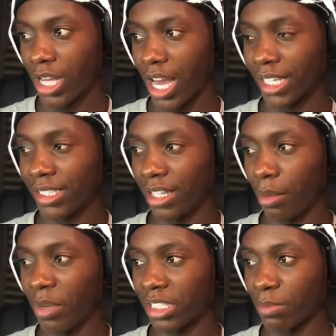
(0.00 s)
I see a
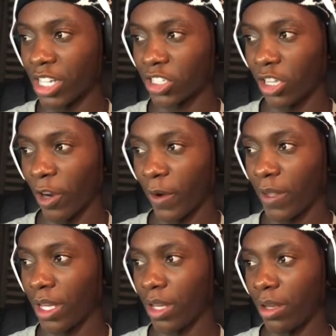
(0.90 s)
mismatch alert.
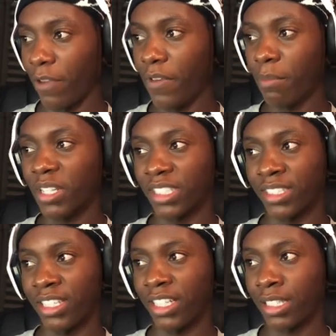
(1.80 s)
If he
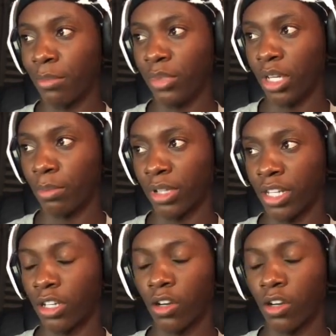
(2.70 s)
misses this, I'm done playing it.